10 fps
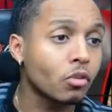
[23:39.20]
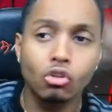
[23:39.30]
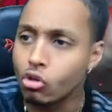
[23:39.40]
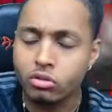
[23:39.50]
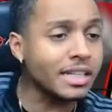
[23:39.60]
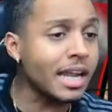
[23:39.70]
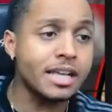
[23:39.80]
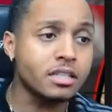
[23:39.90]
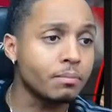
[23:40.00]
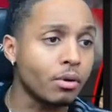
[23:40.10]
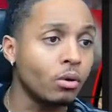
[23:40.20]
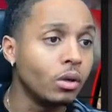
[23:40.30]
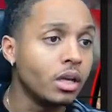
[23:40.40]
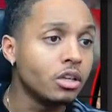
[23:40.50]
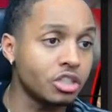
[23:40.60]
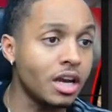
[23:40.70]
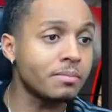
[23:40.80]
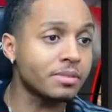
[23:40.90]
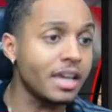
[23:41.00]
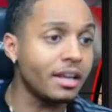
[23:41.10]
Utilize it, bro. Do you know what
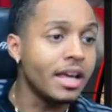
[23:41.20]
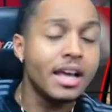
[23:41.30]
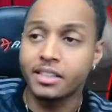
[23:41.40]
I'm saying?